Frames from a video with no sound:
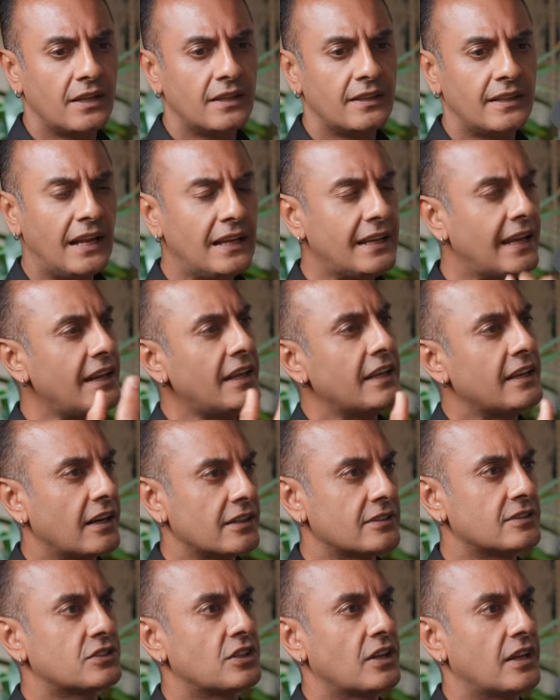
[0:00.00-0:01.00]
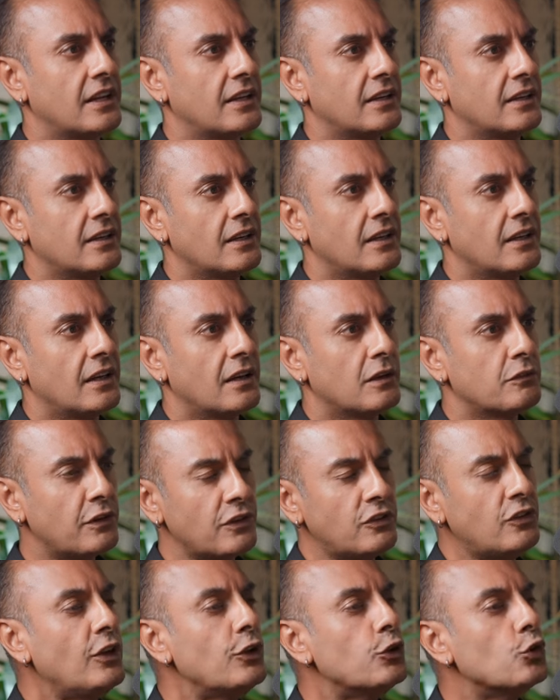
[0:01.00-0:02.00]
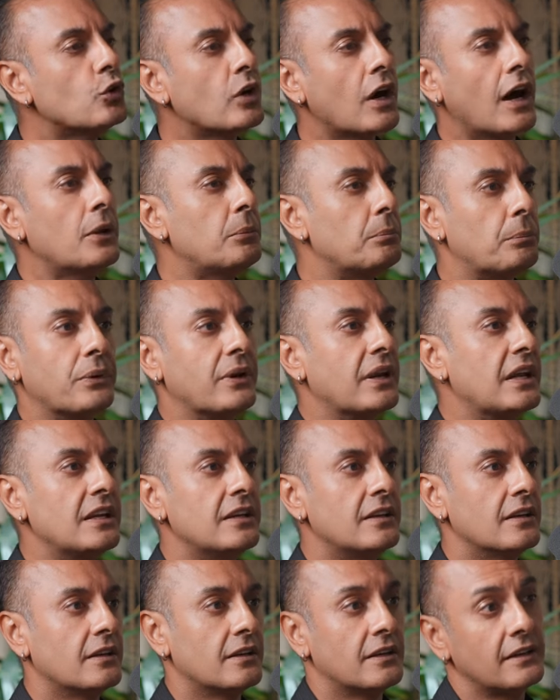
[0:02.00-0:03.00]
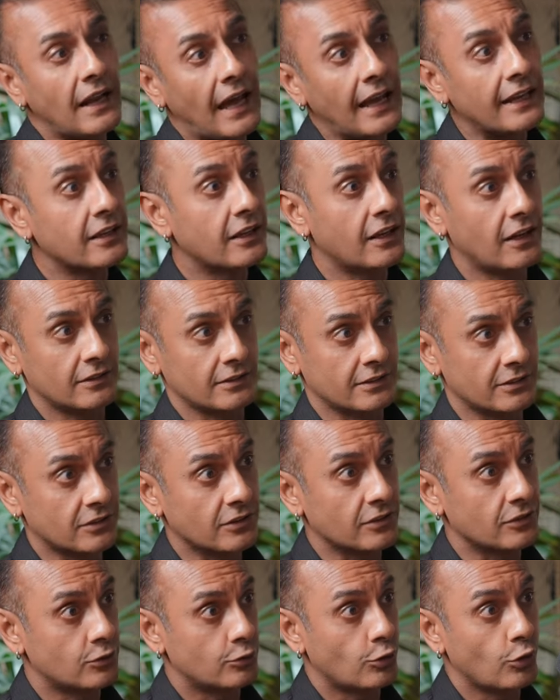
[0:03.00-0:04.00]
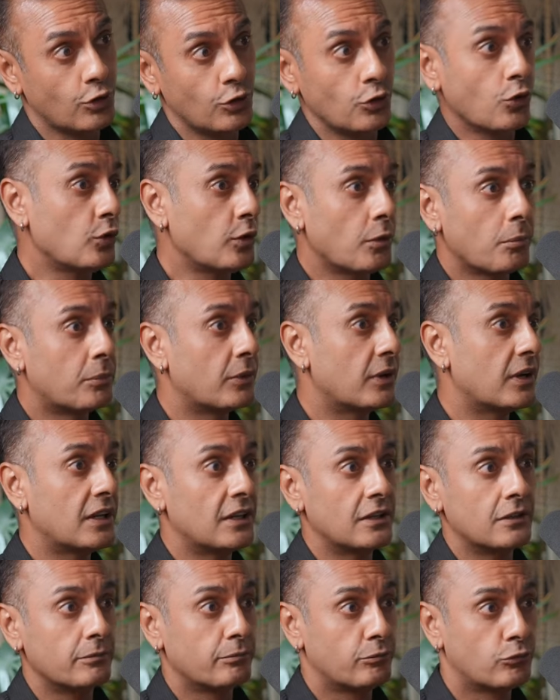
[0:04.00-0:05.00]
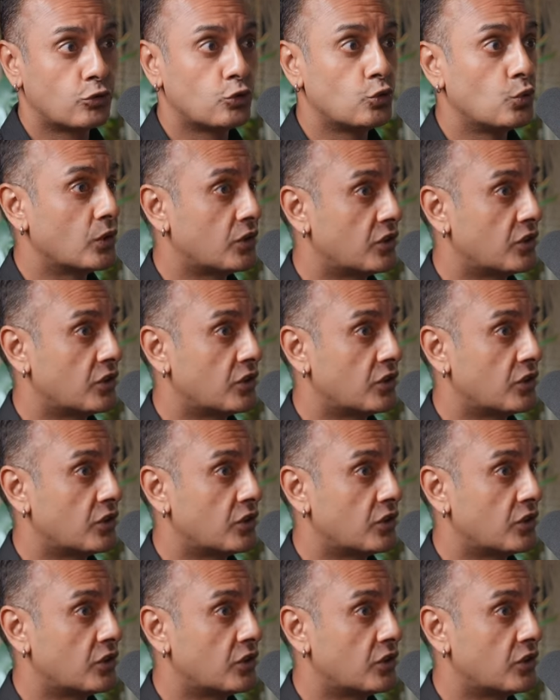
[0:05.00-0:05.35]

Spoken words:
they'll get a youngster in. Firstly, you can't breed 9 youngsters. You can only breed 2 or